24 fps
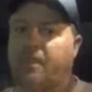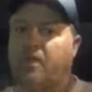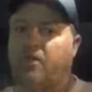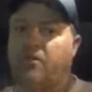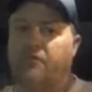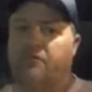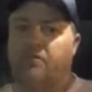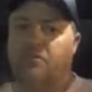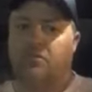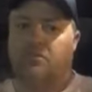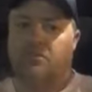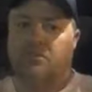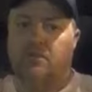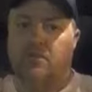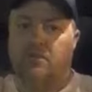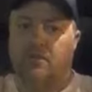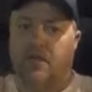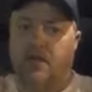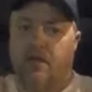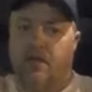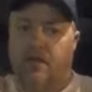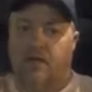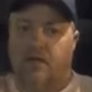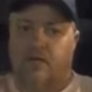don't know if you can see
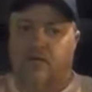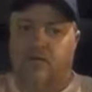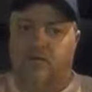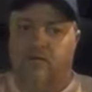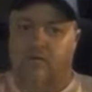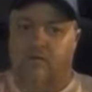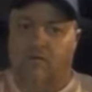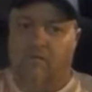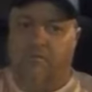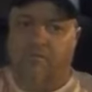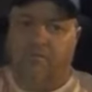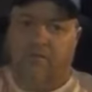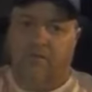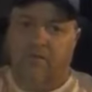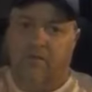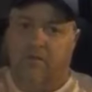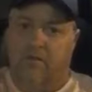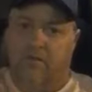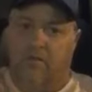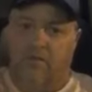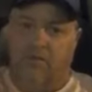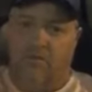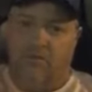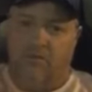that up there.
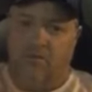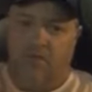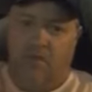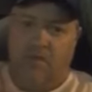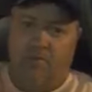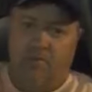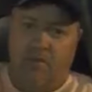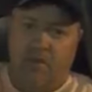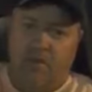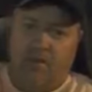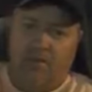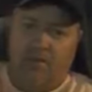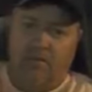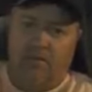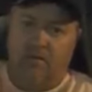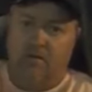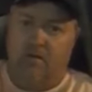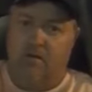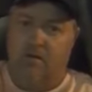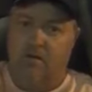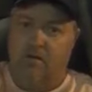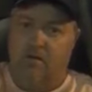Can you see that back there?